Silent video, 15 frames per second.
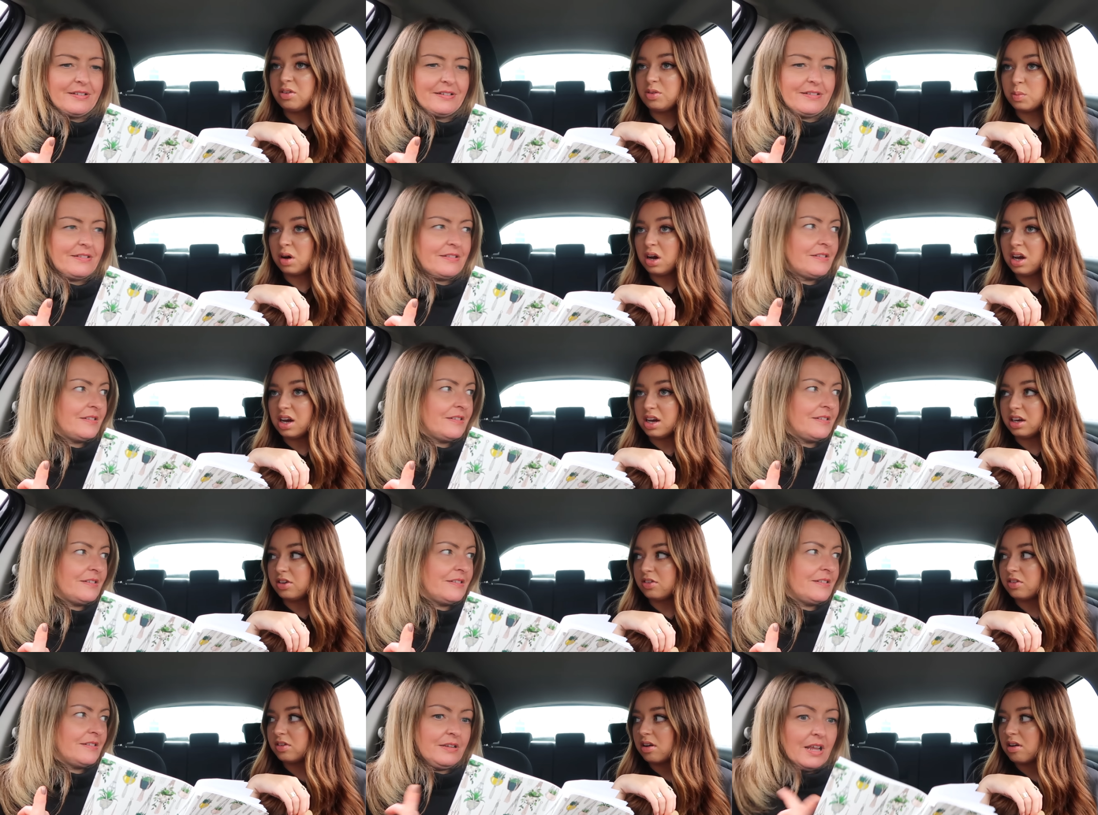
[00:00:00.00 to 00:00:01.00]
Speaker 1: who's my
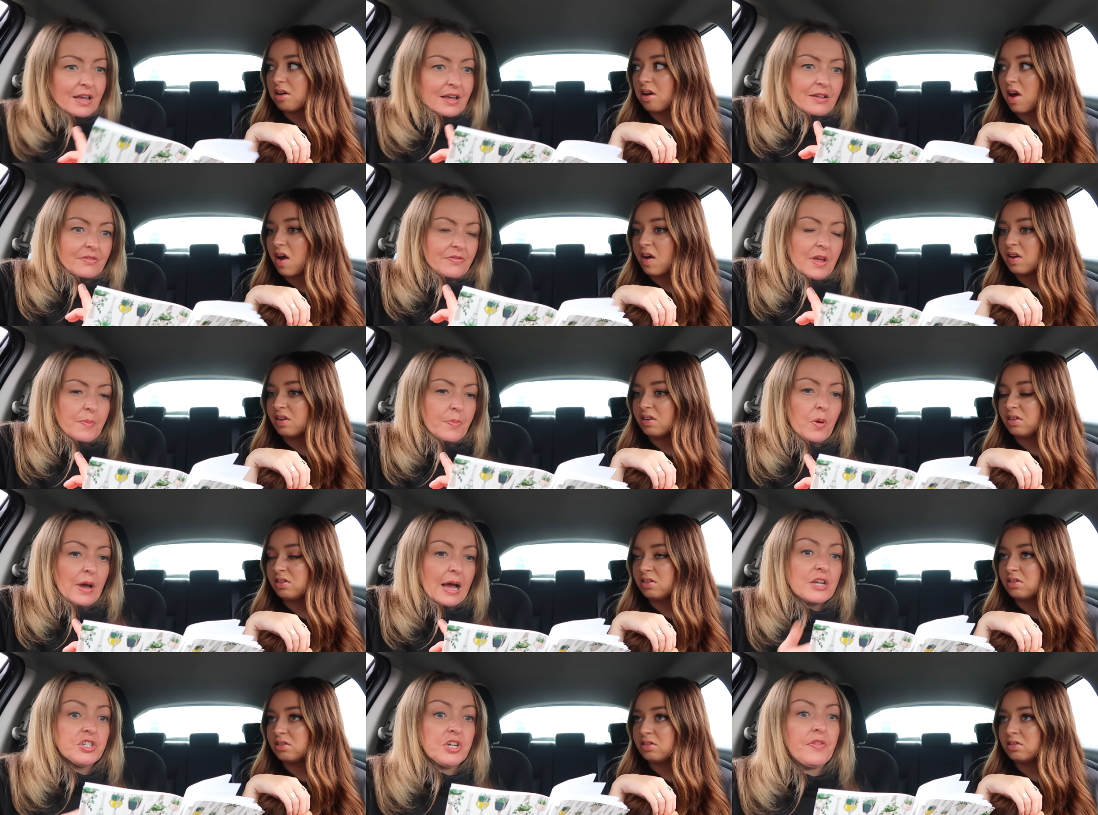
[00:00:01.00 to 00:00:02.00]
age.
Speaker 2: Yeah, they put
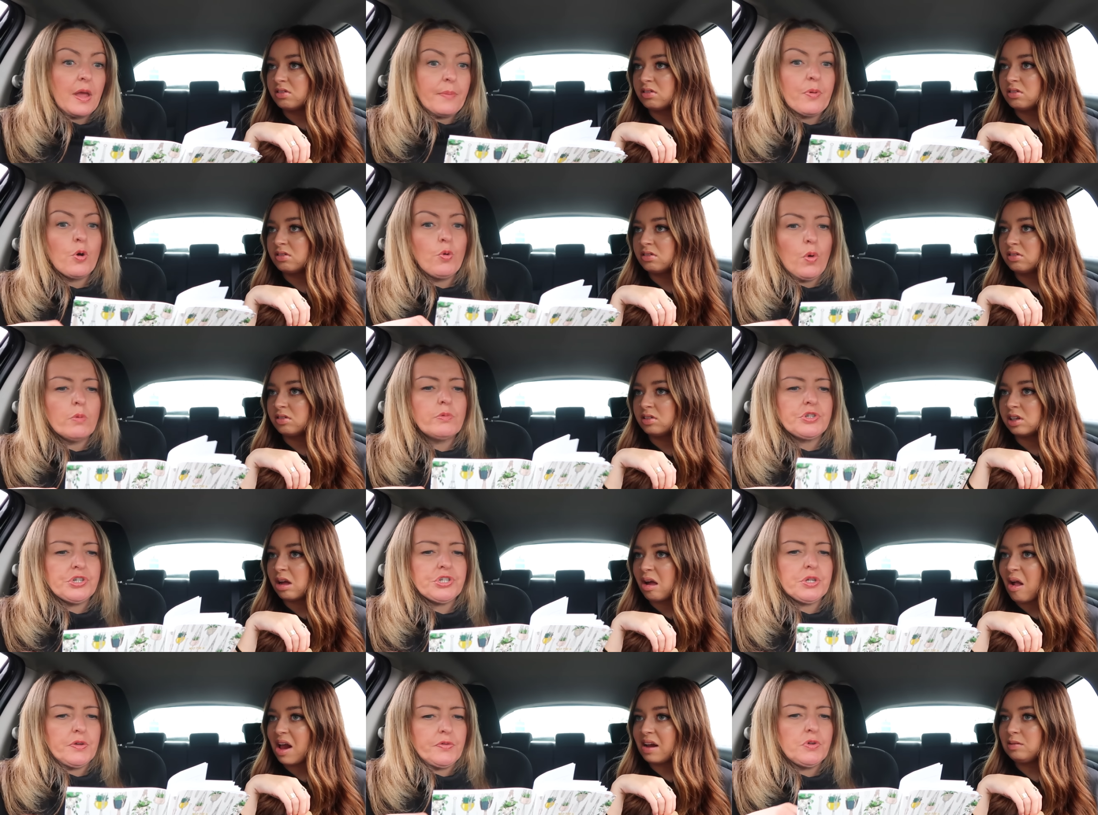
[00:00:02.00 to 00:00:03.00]
actually they put what would you
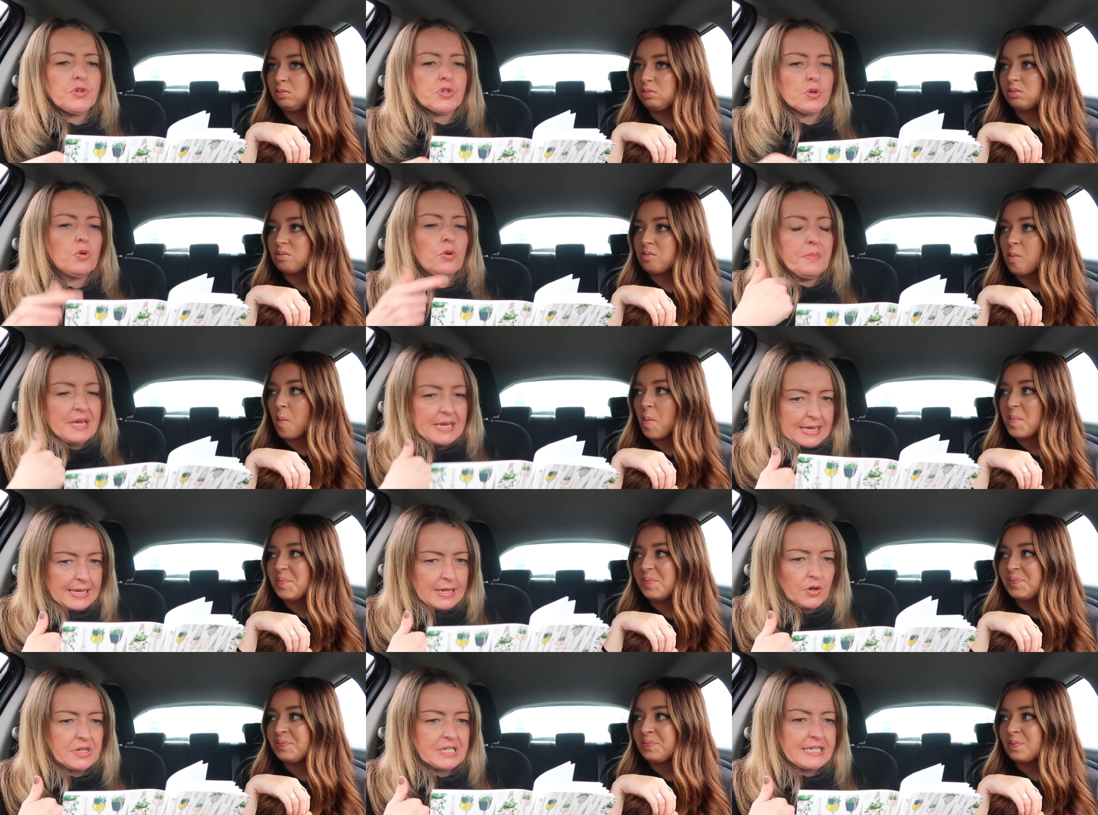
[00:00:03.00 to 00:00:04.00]
do if you saw me
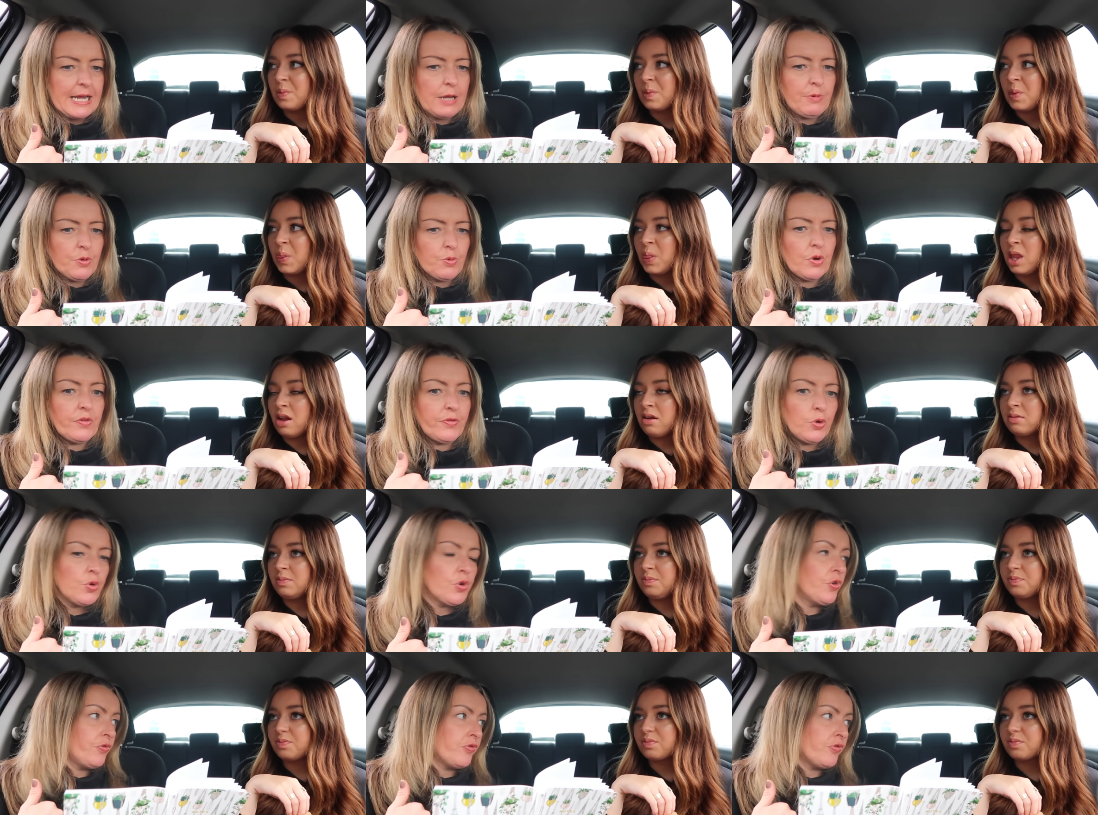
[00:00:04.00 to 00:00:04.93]
on a date with one of your good